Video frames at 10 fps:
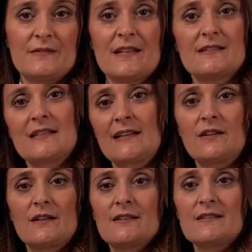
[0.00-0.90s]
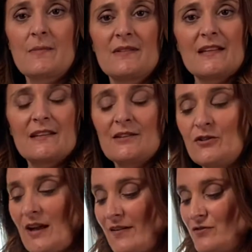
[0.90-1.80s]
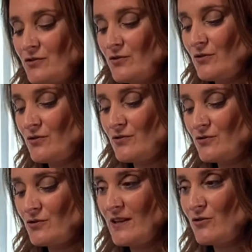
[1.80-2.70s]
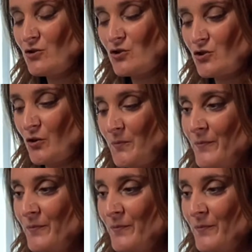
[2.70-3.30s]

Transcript: it's like a, something you have to, to get used to.